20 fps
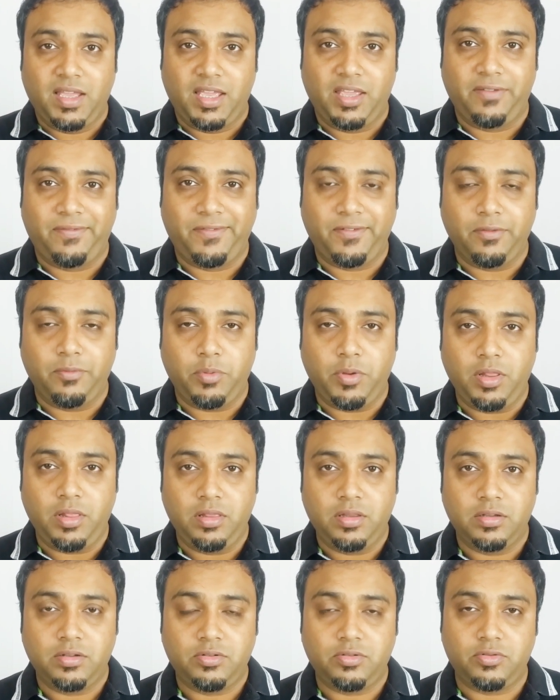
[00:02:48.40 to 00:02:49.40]
if you
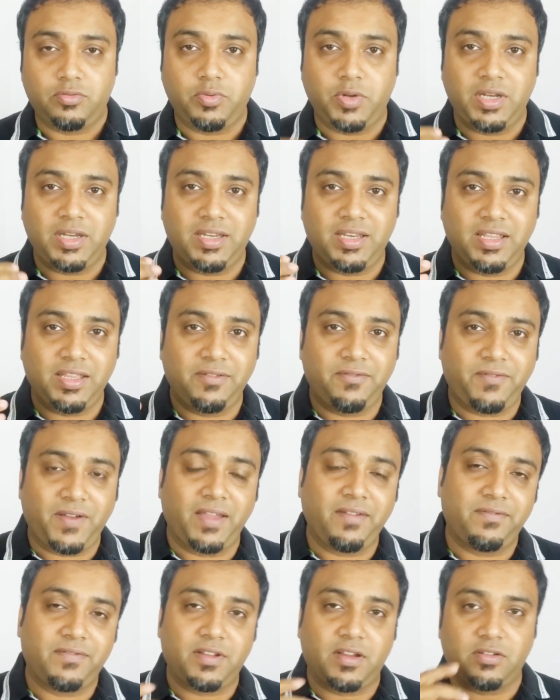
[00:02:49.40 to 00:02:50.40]
will, to
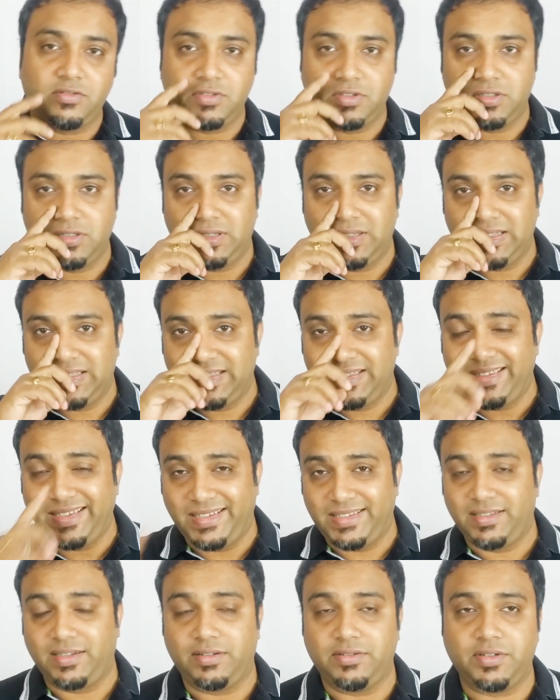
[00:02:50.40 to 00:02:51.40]

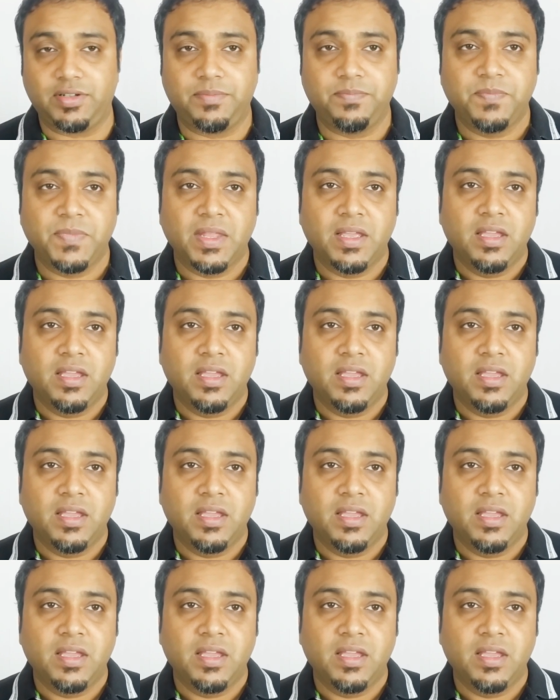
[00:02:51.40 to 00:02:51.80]
25,600.